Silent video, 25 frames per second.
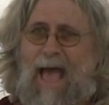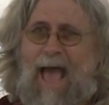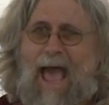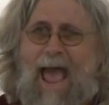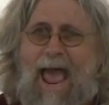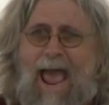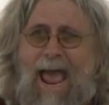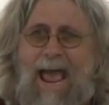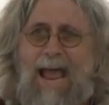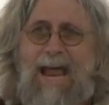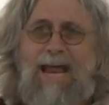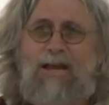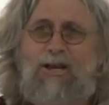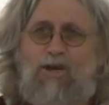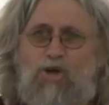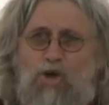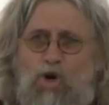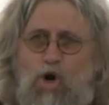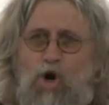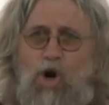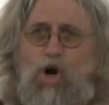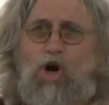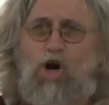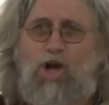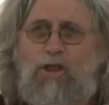And
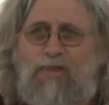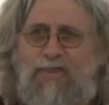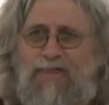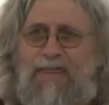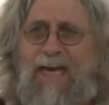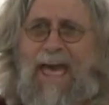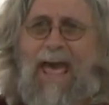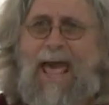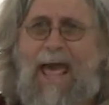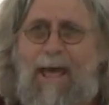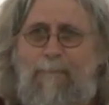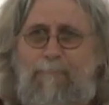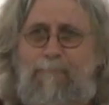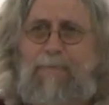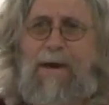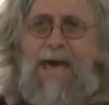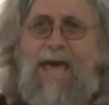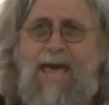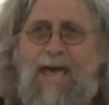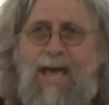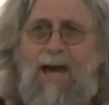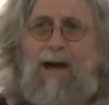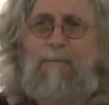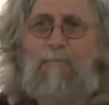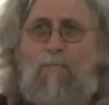could there
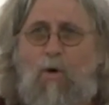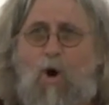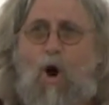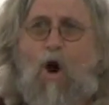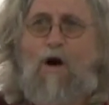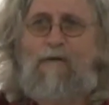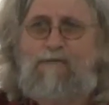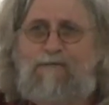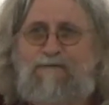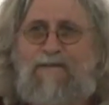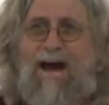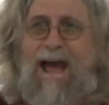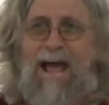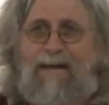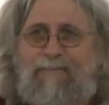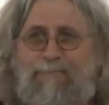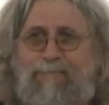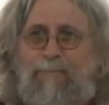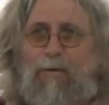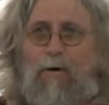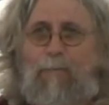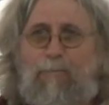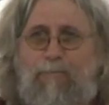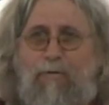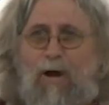be a more
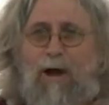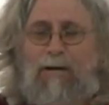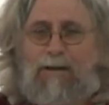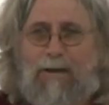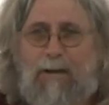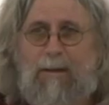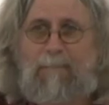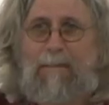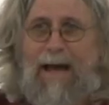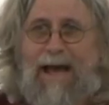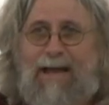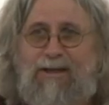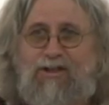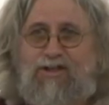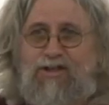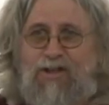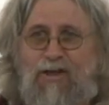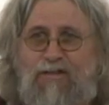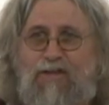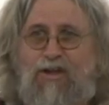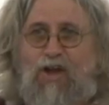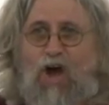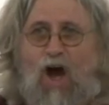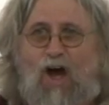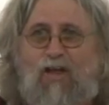faithful proclamation
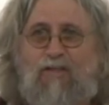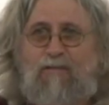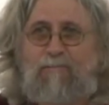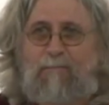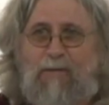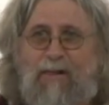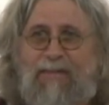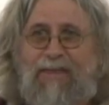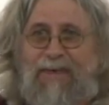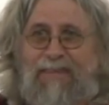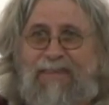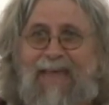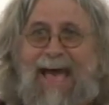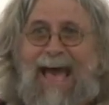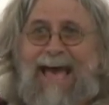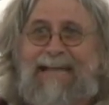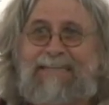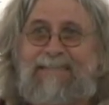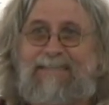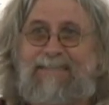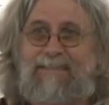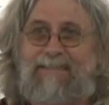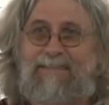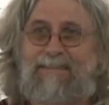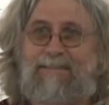of the gospel than
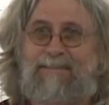that?